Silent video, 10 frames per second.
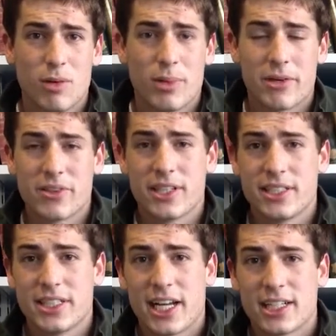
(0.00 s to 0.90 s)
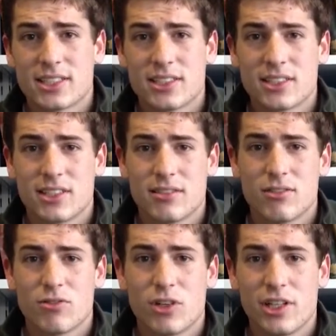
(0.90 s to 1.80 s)
about the text
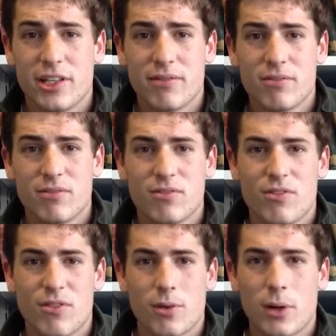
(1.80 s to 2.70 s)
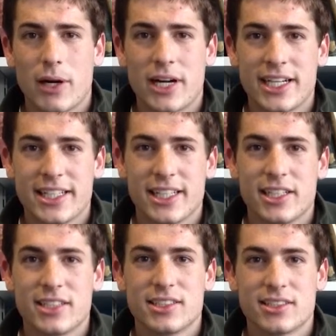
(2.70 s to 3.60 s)
and really throw out
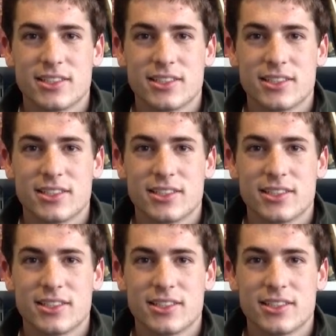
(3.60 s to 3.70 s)
ideas.